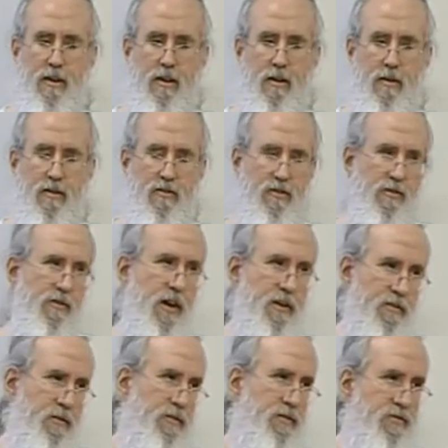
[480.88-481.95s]
You know, it's
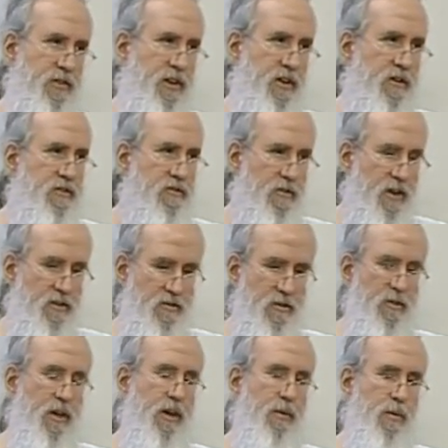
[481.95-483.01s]
survival of the fittest, right? So
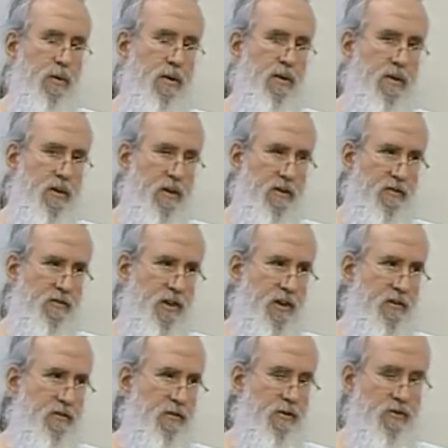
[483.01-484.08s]
they weren't
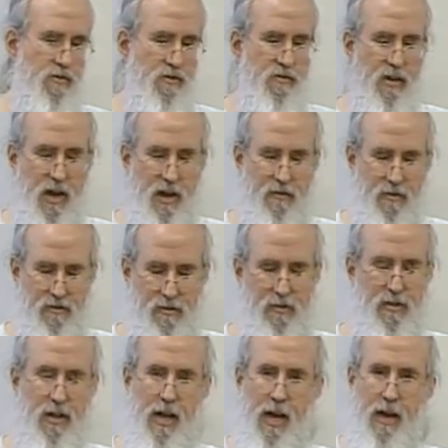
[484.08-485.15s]
fit for survival.
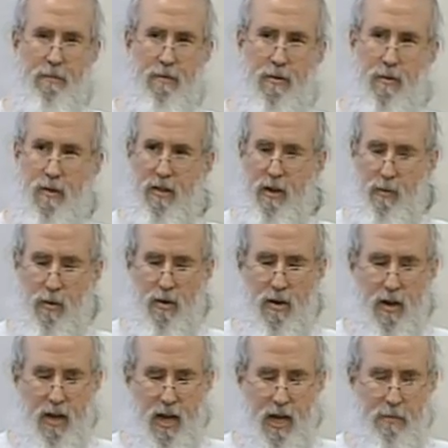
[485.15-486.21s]
Something happened where they weren't
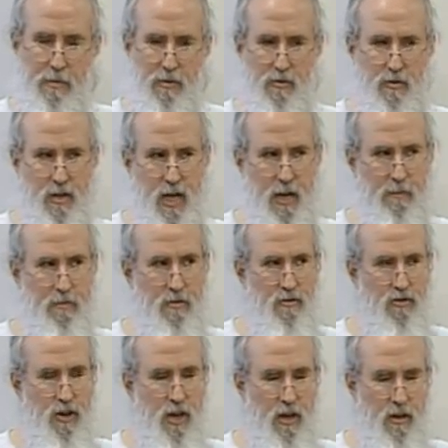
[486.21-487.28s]
able to adapt and
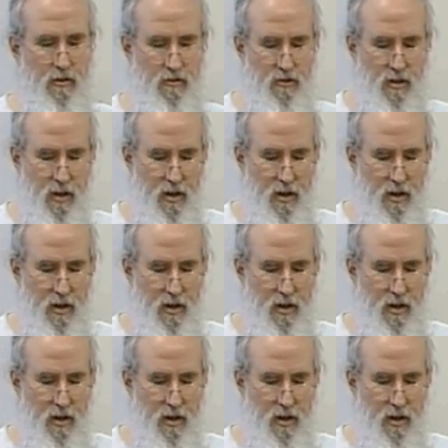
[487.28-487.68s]
change.